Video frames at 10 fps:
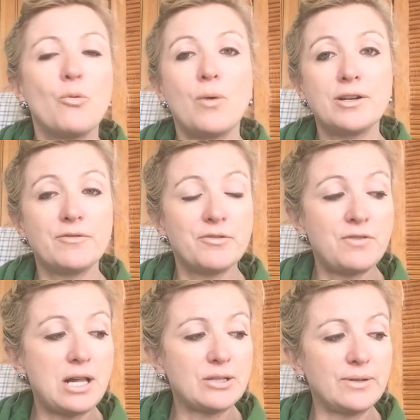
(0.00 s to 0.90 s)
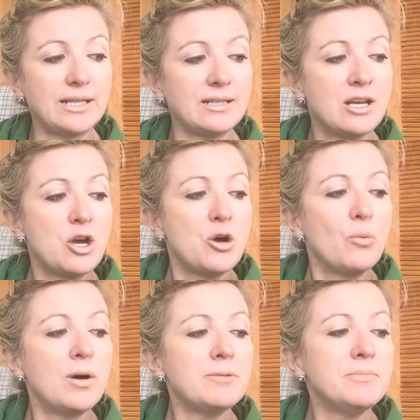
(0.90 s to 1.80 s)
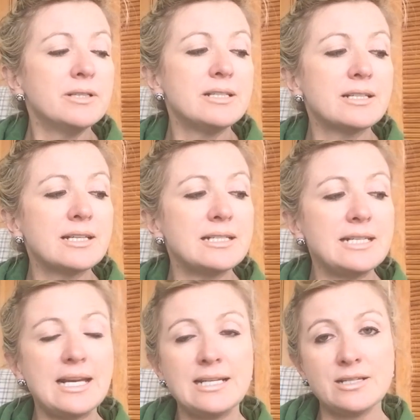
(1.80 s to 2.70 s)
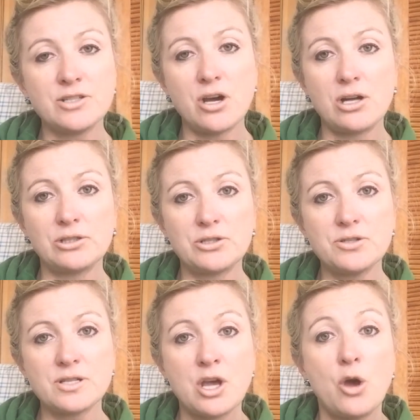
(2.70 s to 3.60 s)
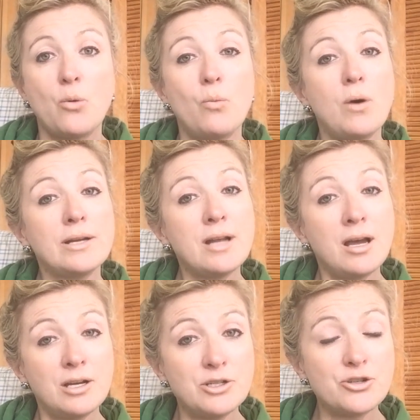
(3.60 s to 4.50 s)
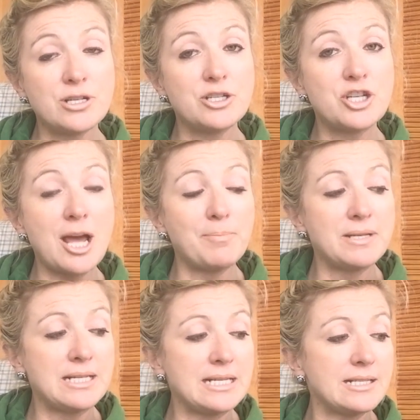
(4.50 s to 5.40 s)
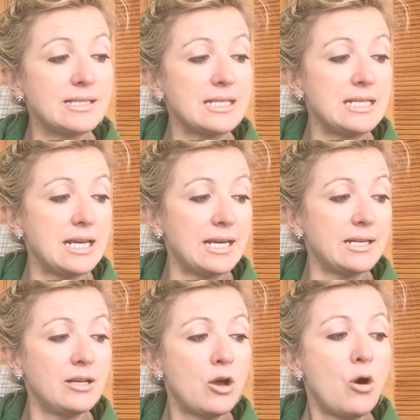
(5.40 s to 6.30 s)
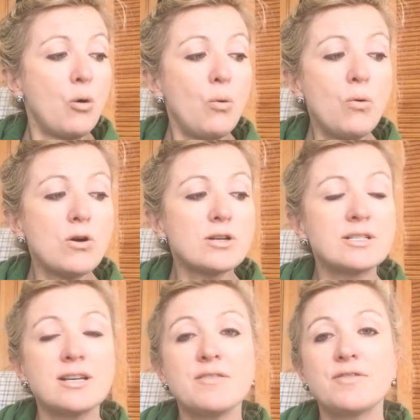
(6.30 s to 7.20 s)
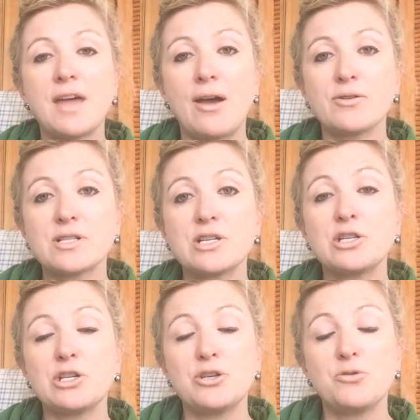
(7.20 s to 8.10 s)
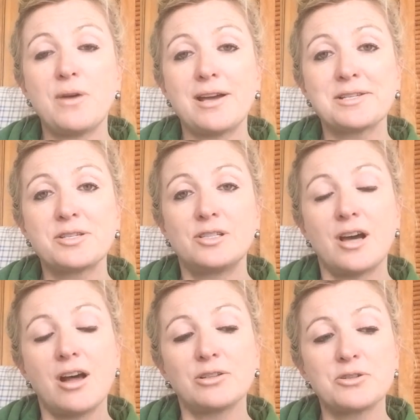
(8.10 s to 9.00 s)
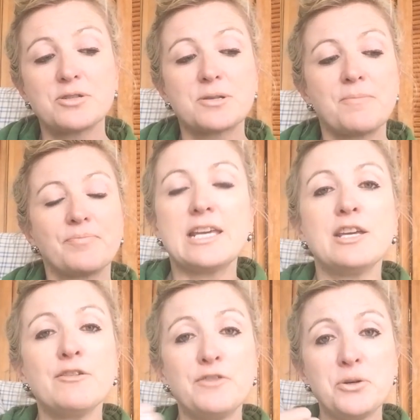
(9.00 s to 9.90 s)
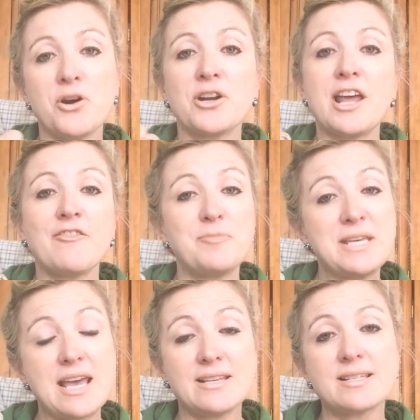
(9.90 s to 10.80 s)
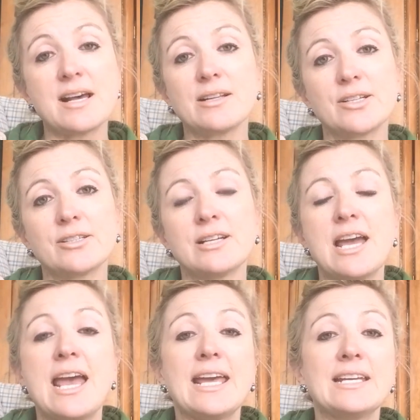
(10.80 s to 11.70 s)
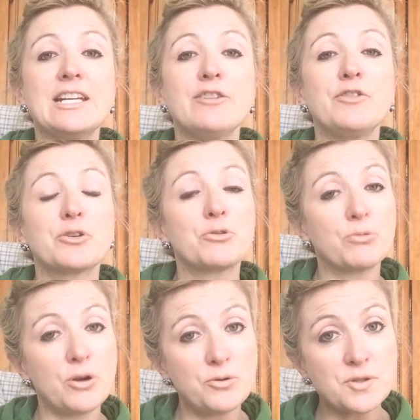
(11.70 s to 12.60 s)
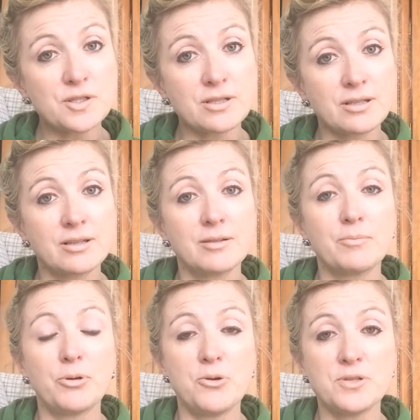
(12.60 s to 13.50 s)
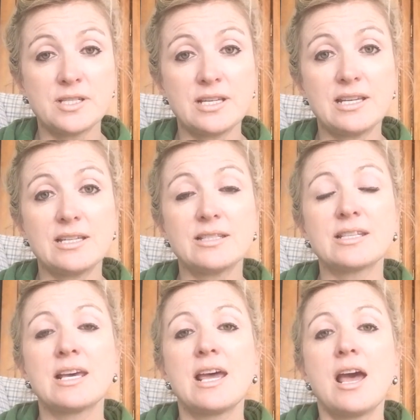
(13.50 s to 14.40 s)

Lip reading: one of the following: 1 million Canadian dollars, 100 Japanese yen, or 10,000 US dollars. If you're an FBA seller and if your gross proceeds